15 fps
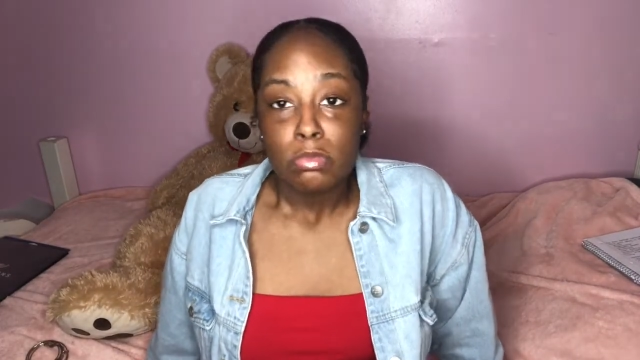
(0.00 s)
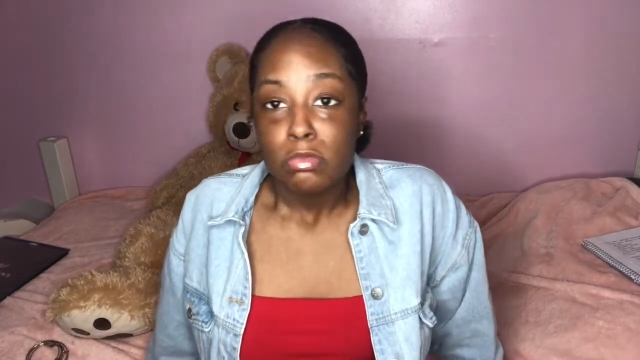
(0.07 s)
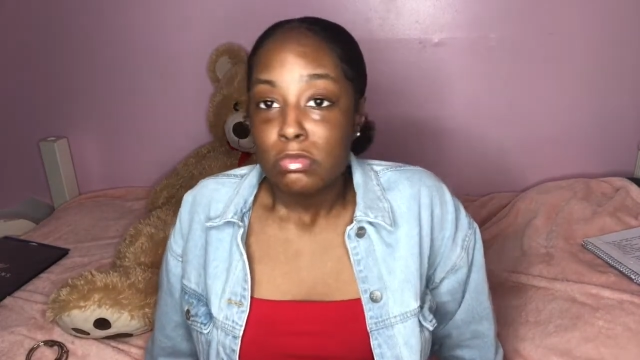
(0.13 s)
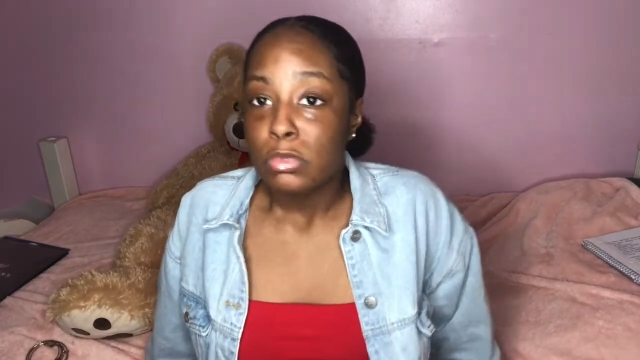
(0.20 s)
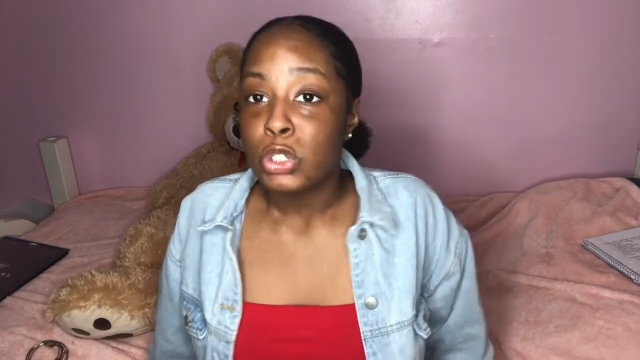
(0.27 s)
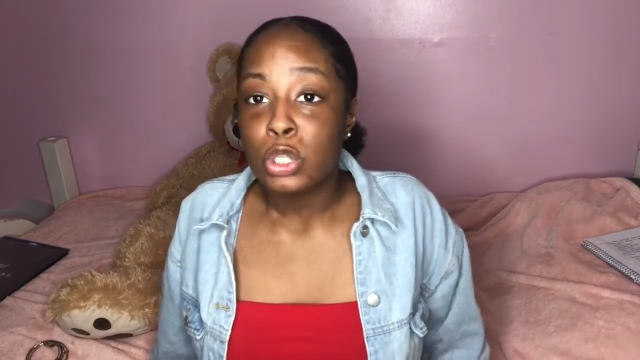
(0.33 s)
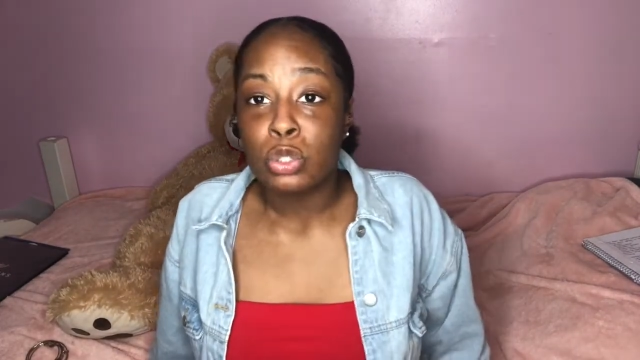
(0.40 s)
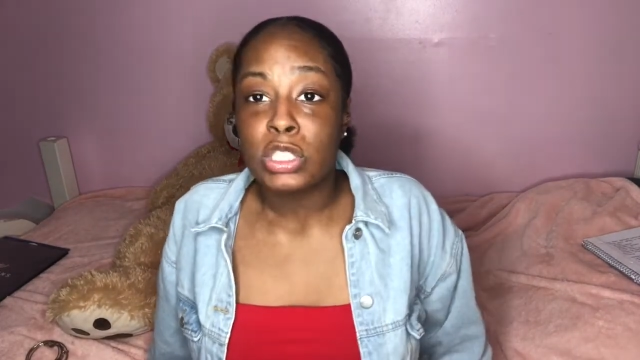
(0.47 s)

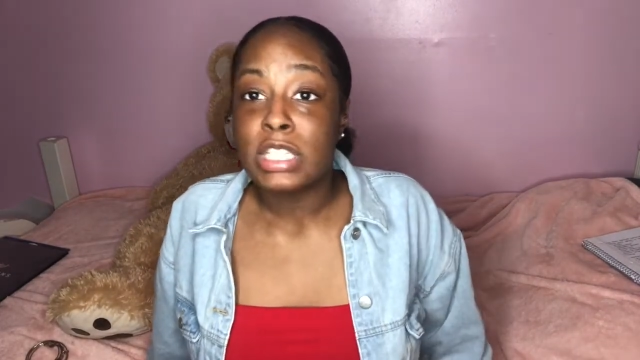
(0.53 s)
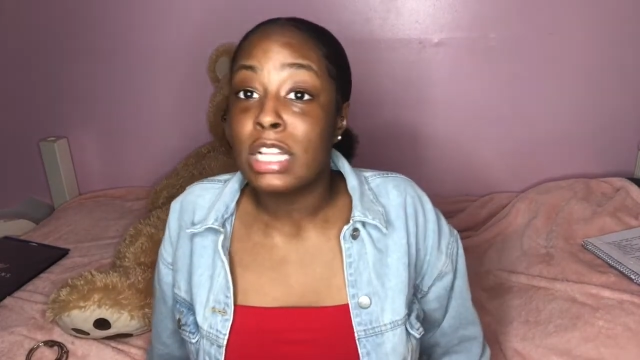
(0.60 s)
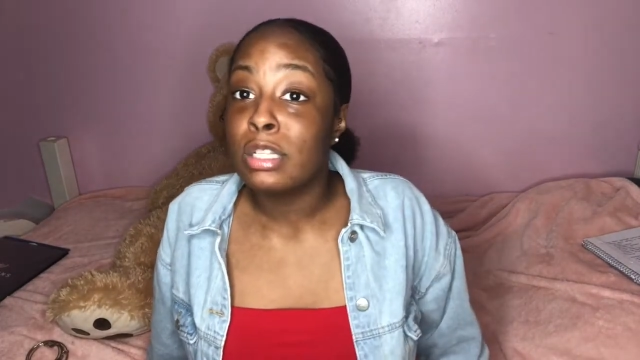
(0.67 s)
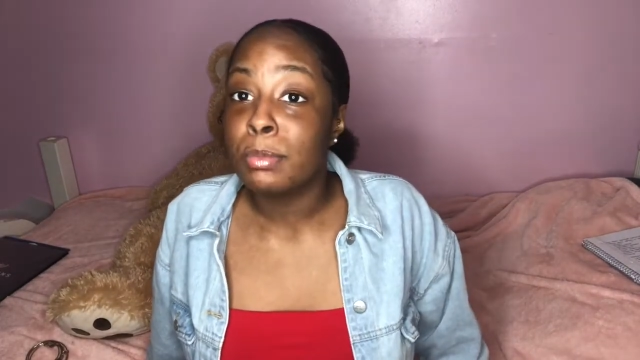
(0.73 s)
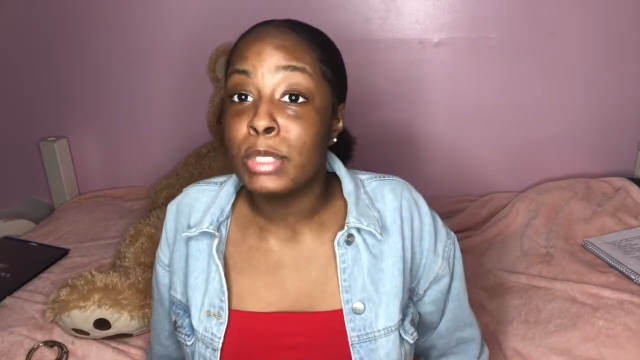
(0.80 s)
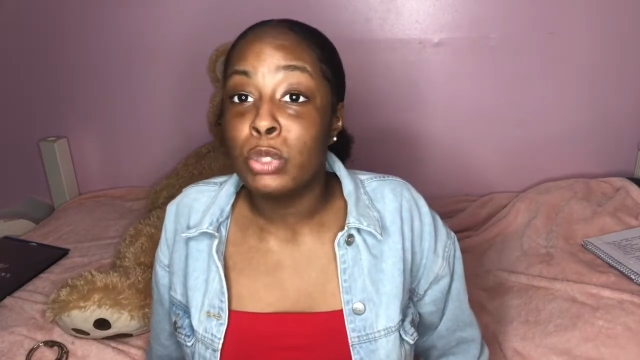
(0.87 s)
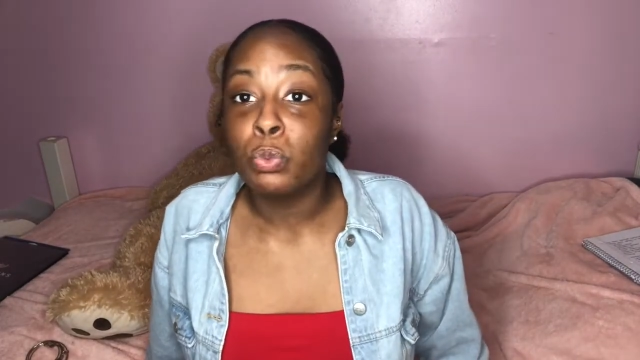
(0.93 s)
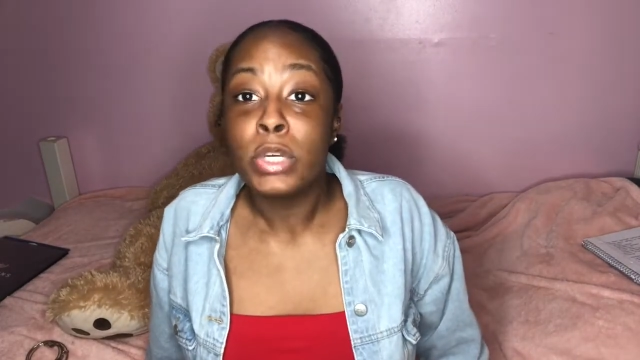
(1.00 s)
you know, telling
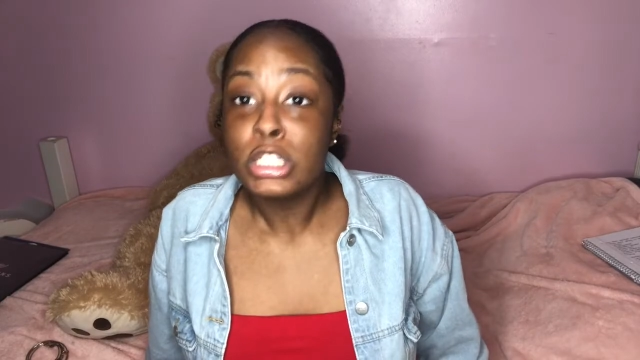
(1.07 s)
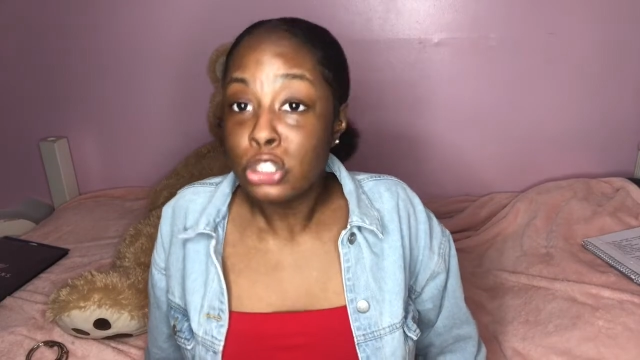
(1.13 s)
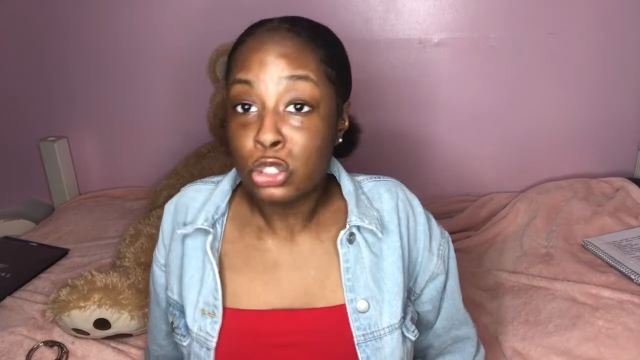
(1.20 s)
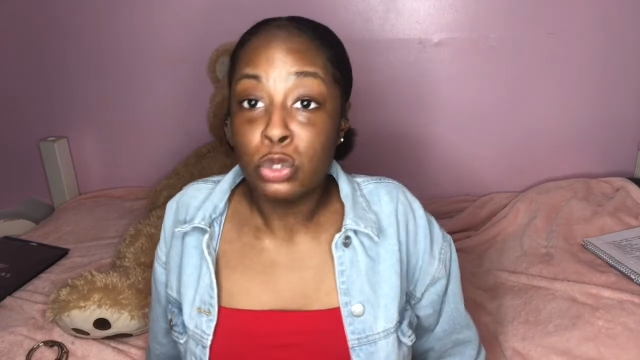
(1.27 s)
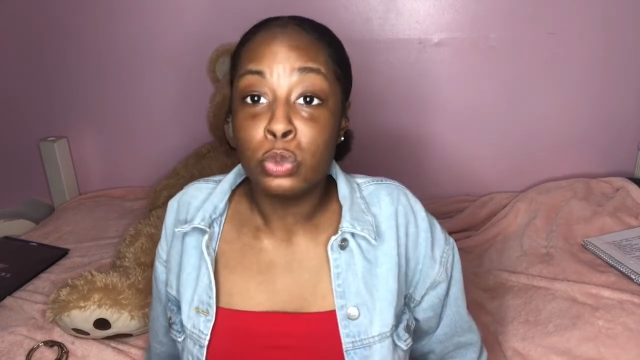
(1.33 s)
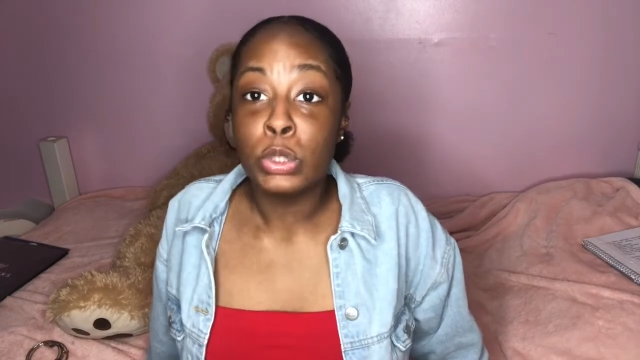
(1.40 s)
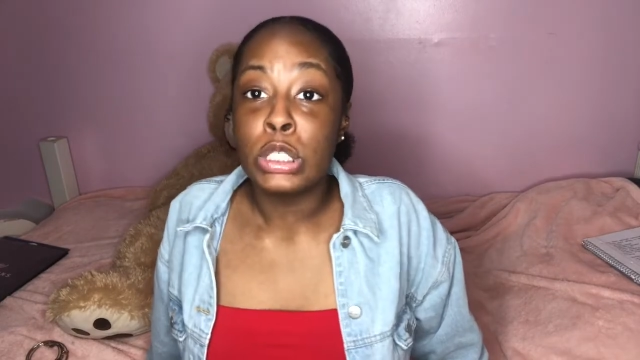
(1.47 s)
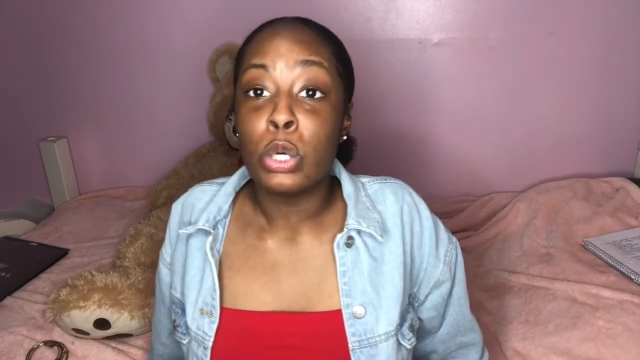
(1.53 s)
me when to
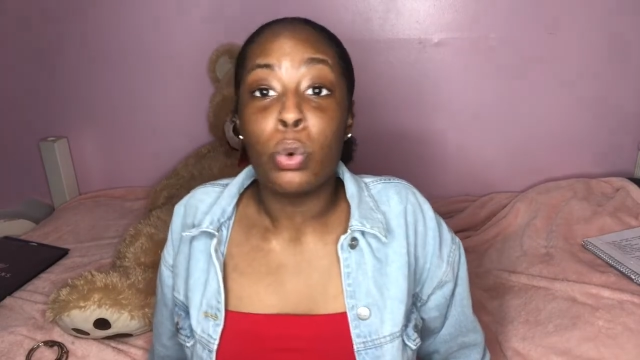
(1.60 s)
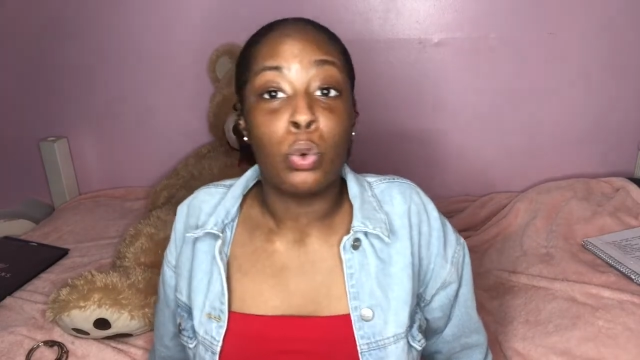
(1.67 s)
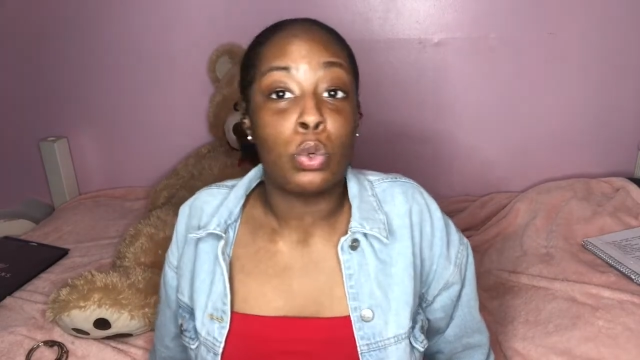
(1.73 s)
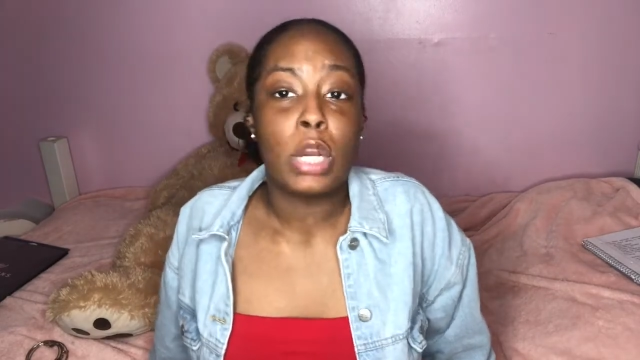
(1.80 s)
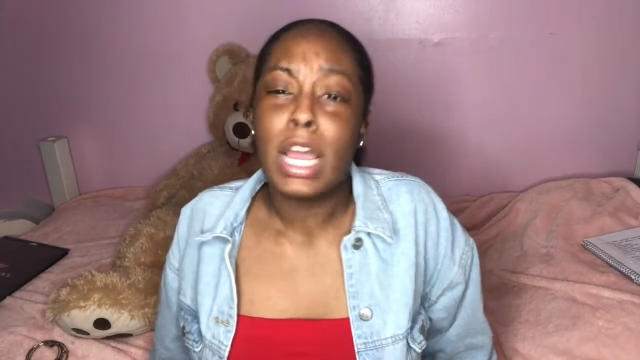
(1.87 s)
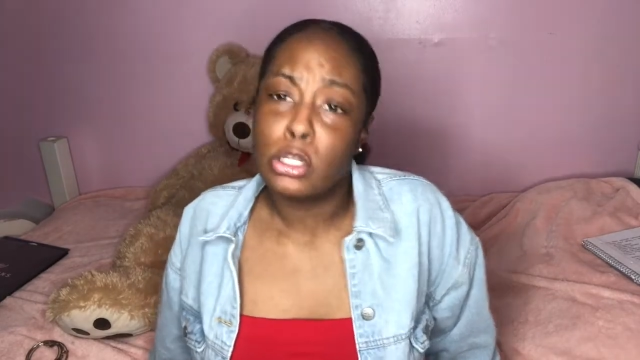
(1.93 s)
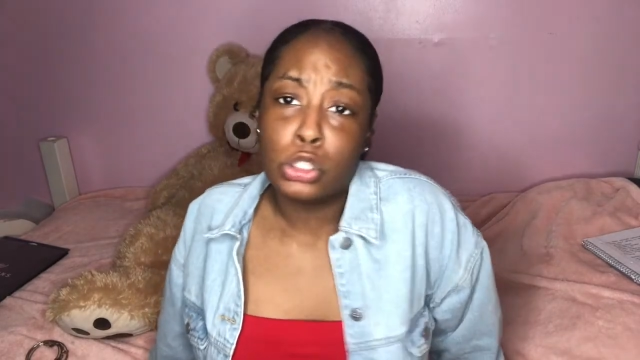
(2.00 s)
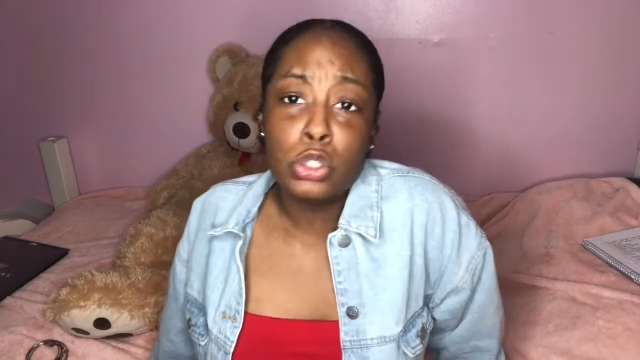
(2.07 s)
do it or
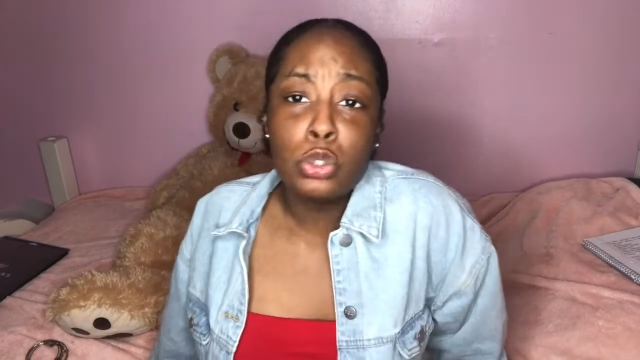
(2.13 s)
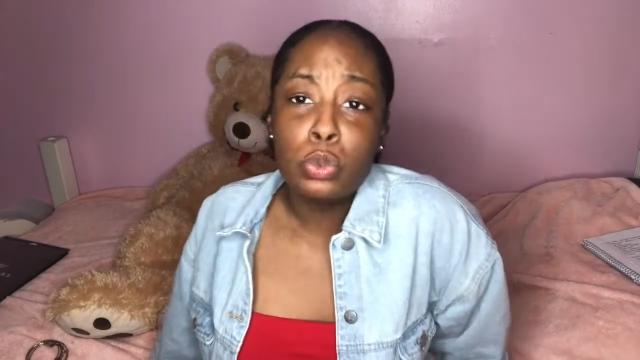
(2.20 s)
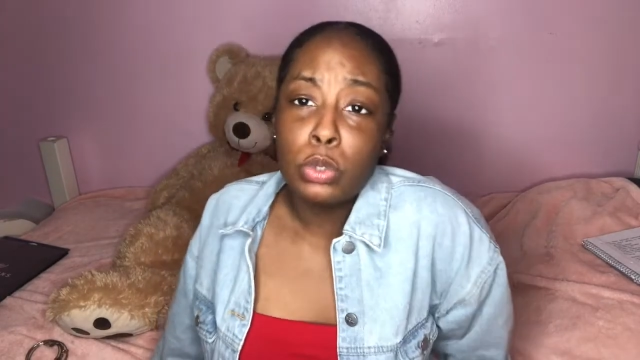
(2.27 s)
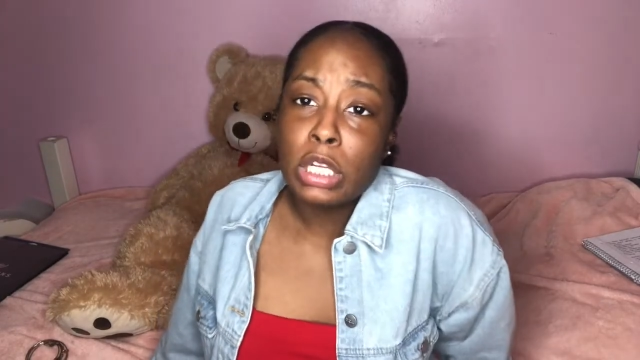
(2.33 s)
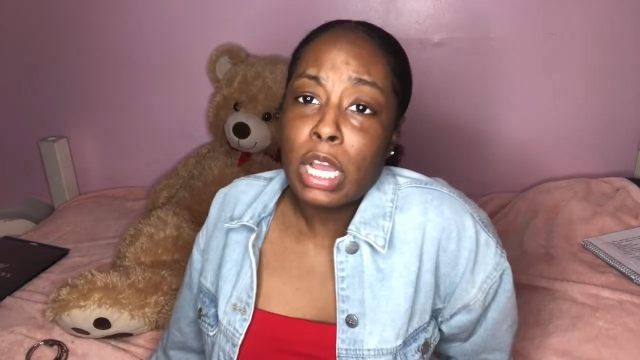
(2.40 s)
how to do it.